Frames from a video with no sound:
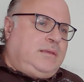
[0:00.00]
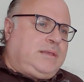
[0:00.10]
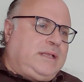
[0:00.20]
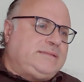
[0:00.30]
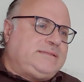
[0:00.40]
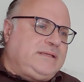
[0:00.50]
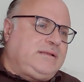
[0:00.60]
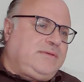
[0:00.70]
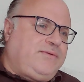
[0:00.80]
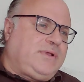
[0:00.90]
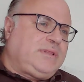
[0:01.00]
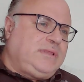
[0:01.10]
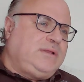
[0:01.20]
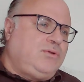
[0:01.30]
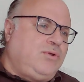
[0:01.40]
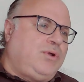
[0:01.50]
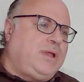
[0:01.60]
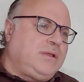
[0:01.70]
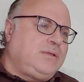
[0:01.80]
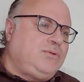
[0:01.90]
can significantly
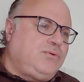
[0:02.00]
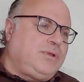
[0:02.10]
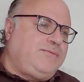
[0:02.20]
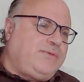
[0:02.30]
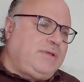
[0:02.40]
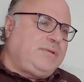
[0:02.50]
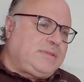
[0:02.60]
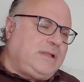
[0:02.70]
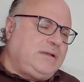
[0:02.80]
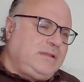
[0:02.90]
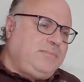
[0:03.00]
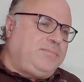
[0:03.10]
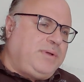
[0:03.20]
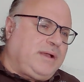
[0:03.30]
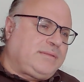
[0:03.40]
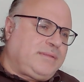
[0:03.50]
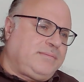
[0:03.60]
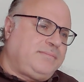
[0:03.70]
lower your environmental impact.